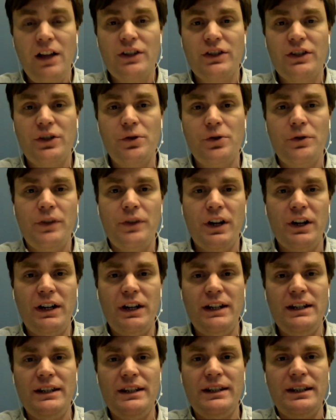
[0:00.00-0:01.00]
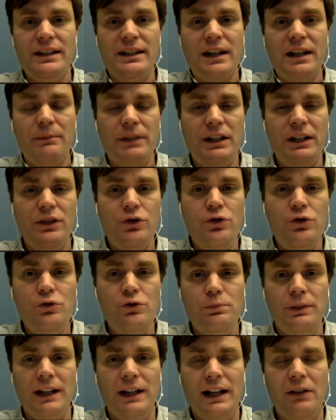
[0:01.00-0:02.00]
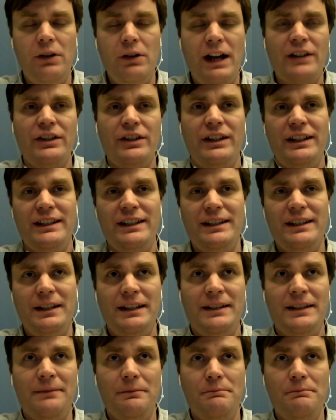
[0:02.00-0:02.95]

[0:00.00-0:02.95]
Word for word: So there is this company Hoopla. Well, actually, it's it's